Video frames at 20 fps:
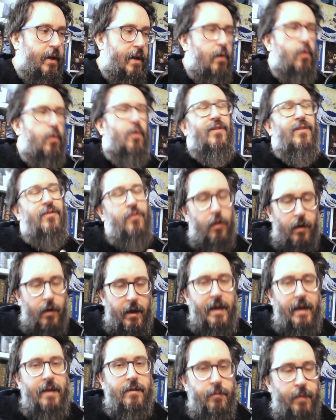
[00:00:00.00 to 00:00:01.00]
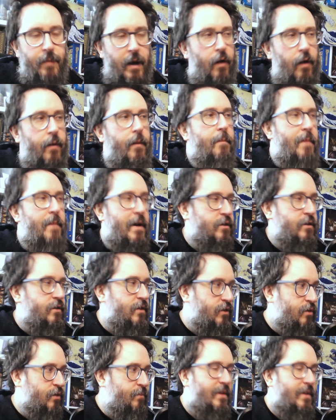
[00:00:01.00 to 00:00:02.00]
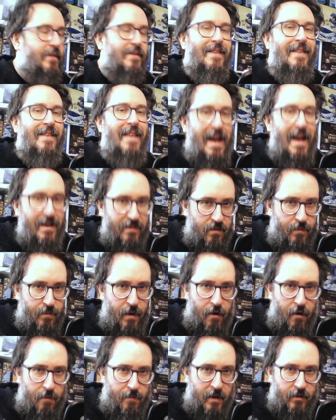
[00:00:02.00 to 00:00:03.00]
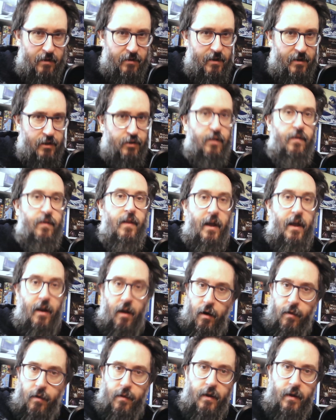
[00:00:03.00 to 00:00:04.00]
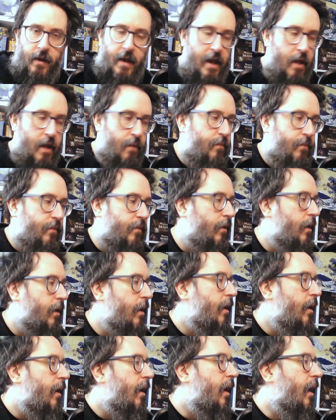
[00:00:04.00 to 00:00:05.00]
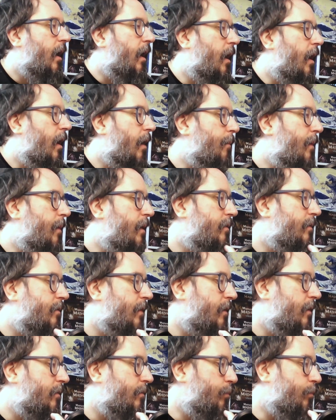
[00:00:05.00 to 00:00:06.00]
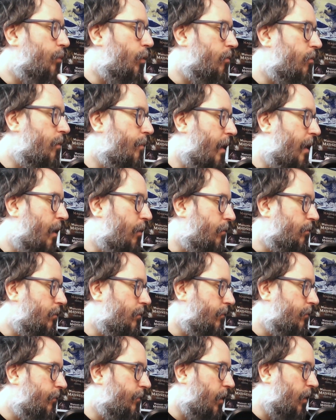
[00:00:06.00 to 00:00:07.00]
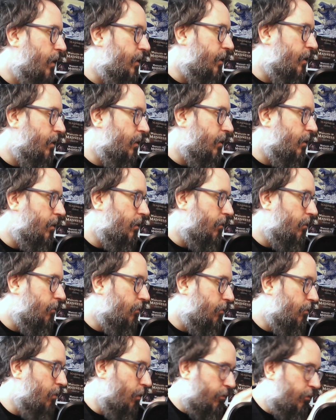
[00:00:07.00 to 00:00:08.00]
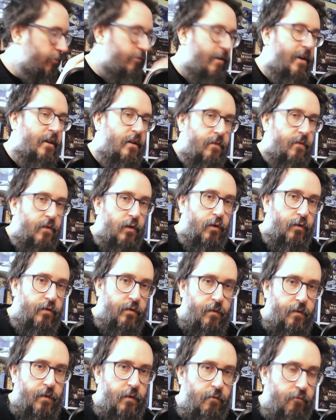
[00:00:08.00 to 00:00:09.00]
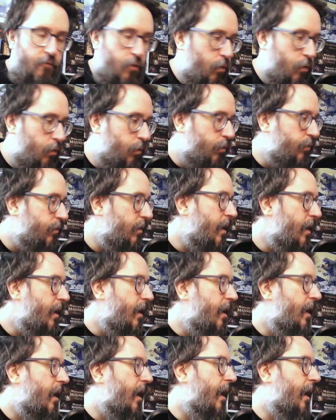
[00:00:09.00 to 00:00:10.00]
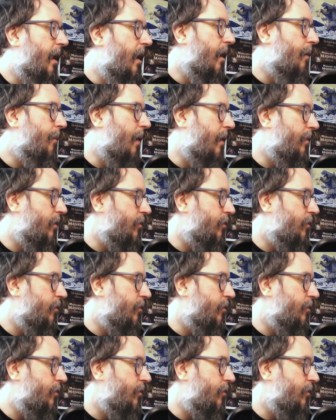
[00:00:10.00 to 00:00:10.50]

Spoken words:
or it is about imagination, but it's less about imagination than other games. It's more about finding creative use of the rules and the